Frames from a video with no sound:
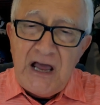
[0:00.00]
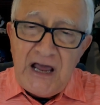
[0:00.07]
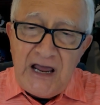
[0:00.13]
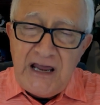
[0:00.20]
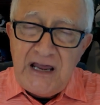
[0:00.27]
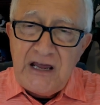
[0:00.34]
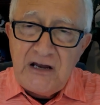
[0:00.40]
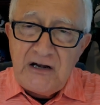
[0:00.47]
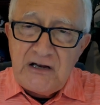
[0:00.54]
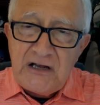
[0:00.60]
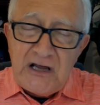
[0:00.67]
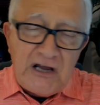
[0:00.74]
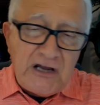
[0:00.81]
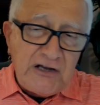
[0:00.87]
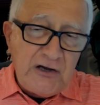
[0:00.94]
and
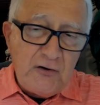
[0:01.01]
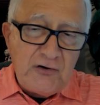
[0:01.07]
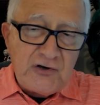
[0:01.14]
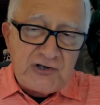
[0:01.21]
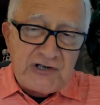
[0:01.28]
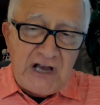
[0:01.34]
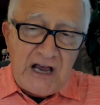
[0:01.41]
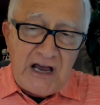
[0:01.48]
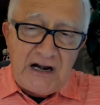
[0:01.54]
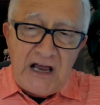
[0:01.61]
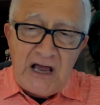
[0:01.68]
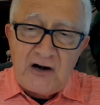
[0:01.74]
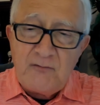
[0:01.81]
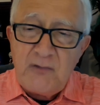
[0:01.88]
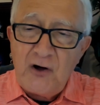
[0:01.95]
you decide
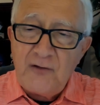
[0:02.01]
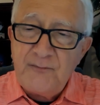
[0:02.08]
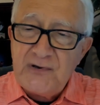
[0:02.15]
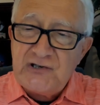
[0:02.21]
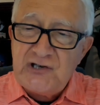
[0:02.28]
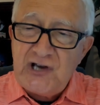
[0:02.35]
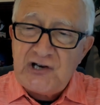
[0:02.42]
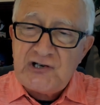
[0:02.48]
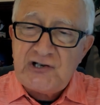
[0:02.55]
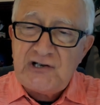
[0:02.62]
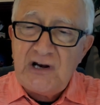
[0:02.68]
how to both position